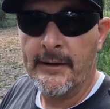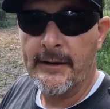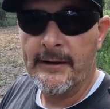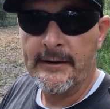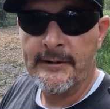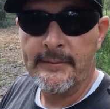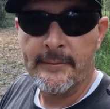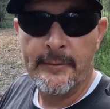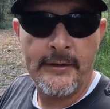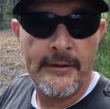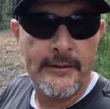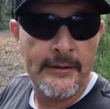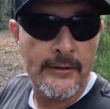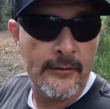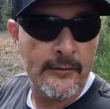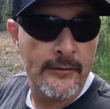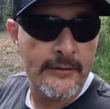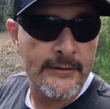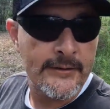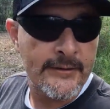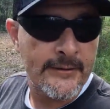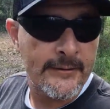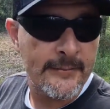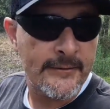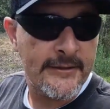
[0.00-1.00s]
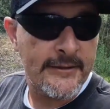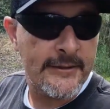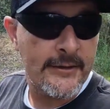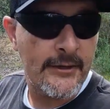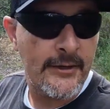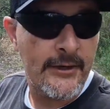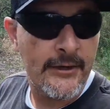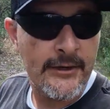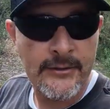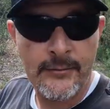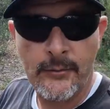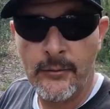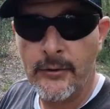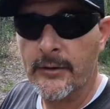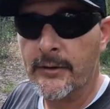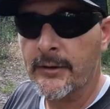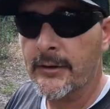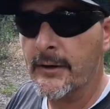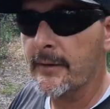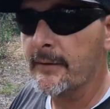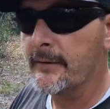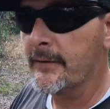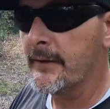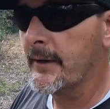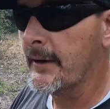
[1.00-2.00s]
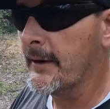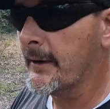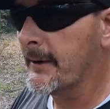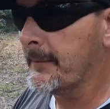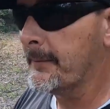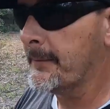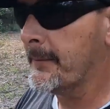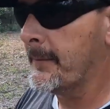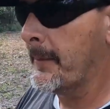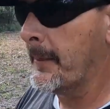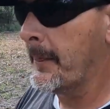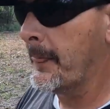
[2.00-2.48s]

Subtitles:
He's been doing some serious work over there.